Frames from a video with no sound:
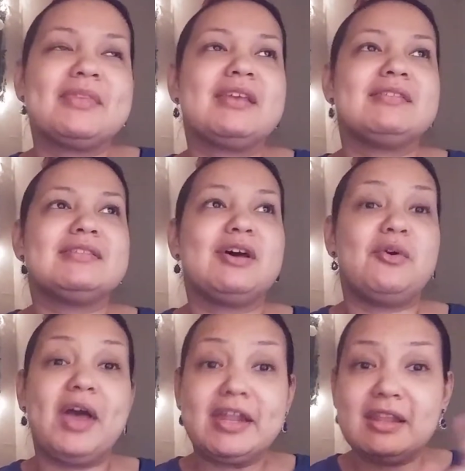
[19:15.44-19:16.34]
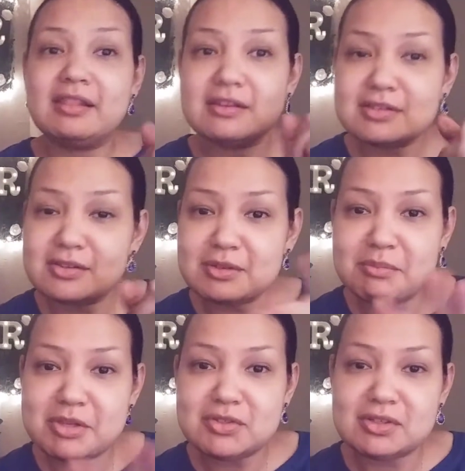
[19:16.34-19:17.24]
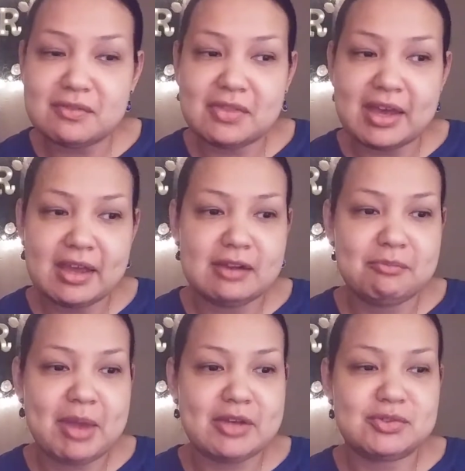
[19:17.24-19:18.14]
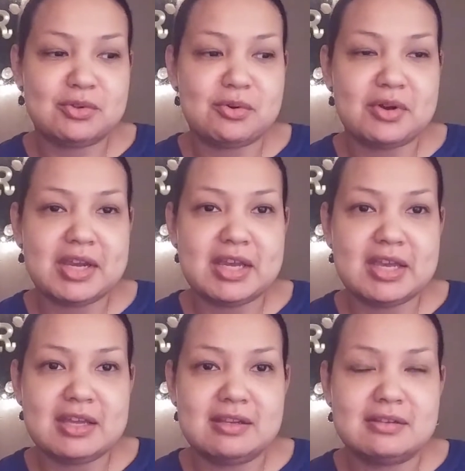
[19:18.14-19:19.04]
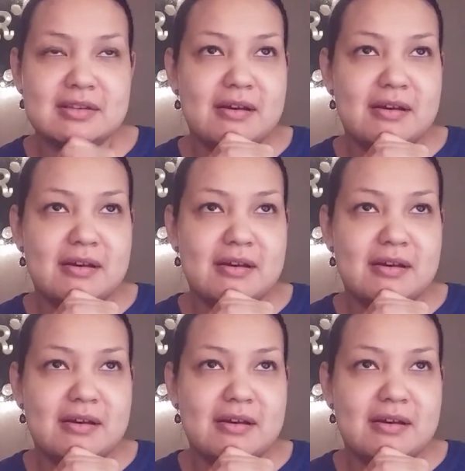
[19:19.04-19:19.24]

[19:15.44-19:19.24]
So and there's also mention of that kind of backstory in